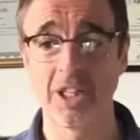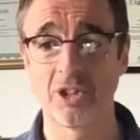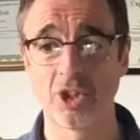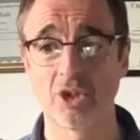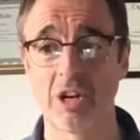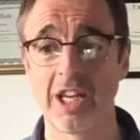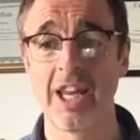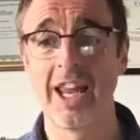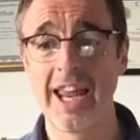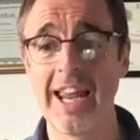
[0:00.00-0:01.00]

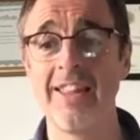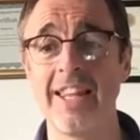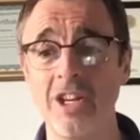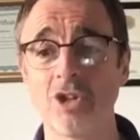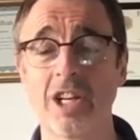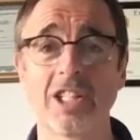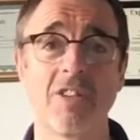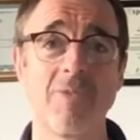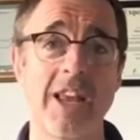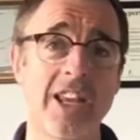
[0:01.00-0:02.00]
industry in the interest
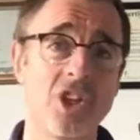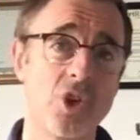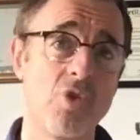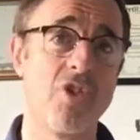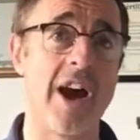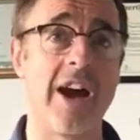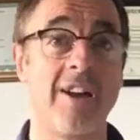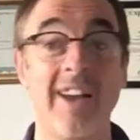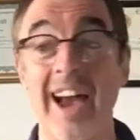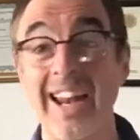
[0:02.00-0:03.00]
of making you fat.
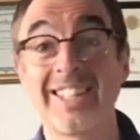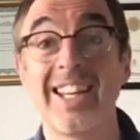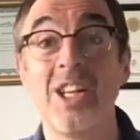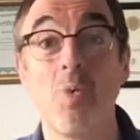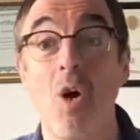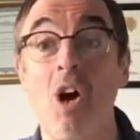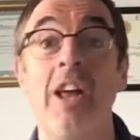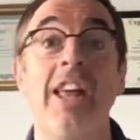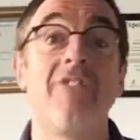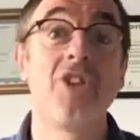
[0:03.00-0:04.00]
And I tell you
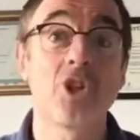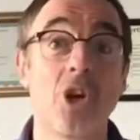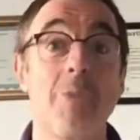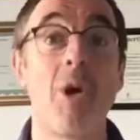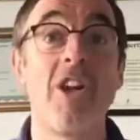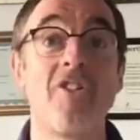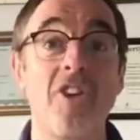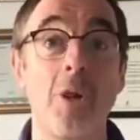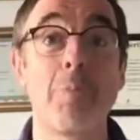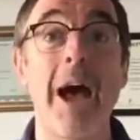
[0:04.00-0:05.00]
what, if you struggle about it and
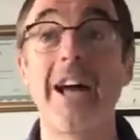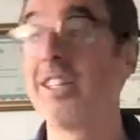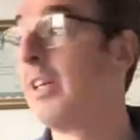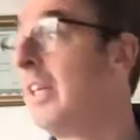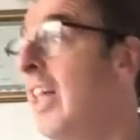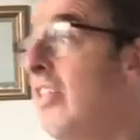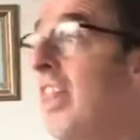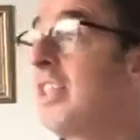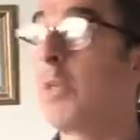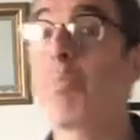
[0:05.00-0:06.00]
feel bad,
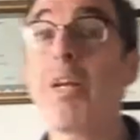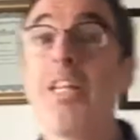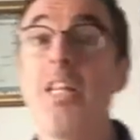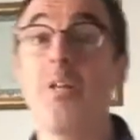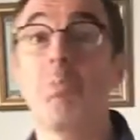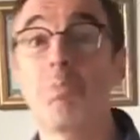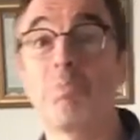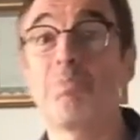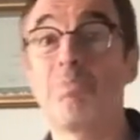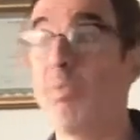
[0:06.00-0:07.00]
then there's a
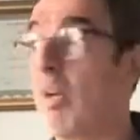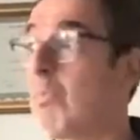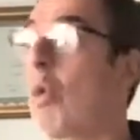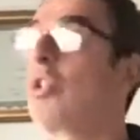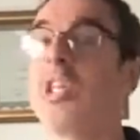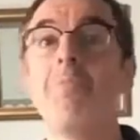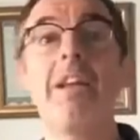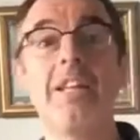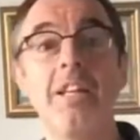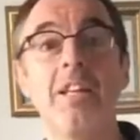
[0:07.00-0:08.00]

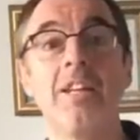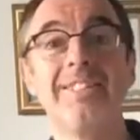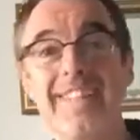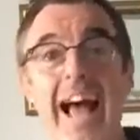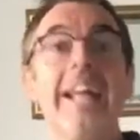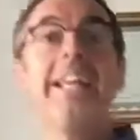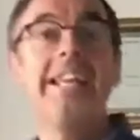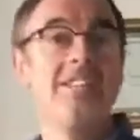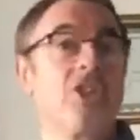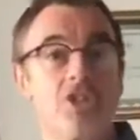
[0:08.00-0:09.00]
multi-million
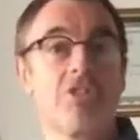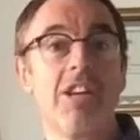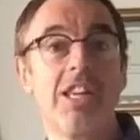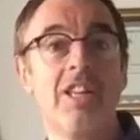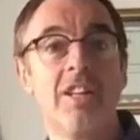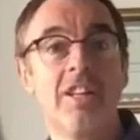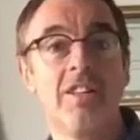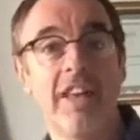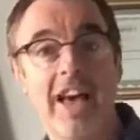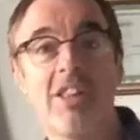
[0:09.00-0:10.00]
diet industry
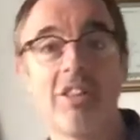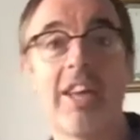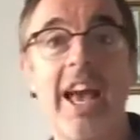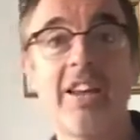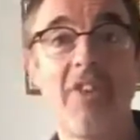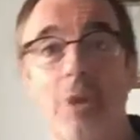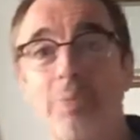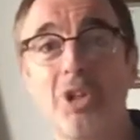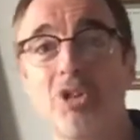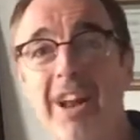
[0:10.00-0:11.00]
that'll kind of
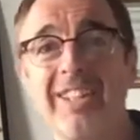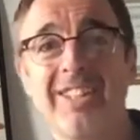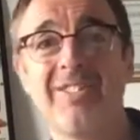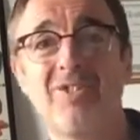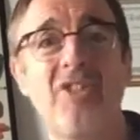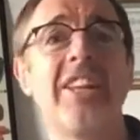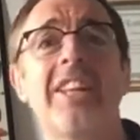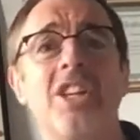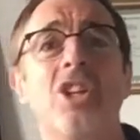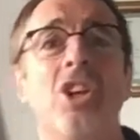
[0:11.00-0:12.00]
help you try and
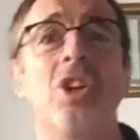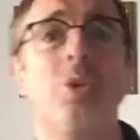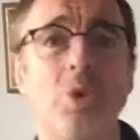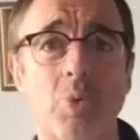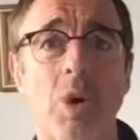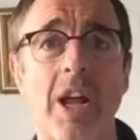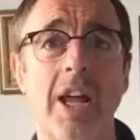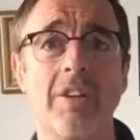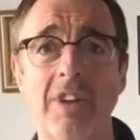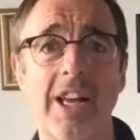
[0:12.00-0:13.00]
think that you can lose
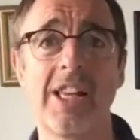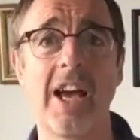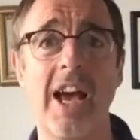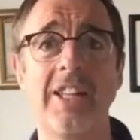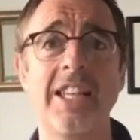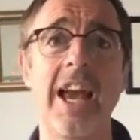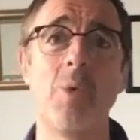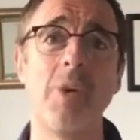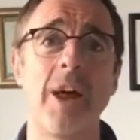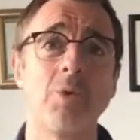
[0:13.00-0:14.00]
weight, right? And
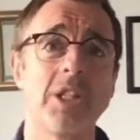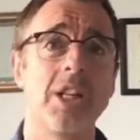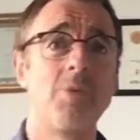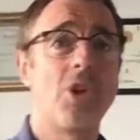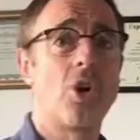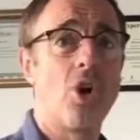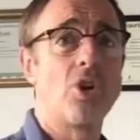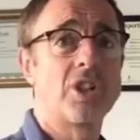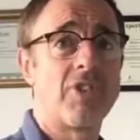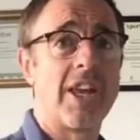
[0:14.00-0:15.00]
yet, without dealing with the
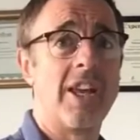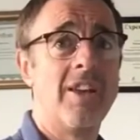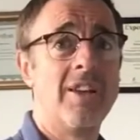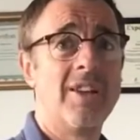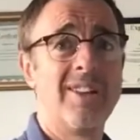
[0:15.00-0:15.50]
cause of it,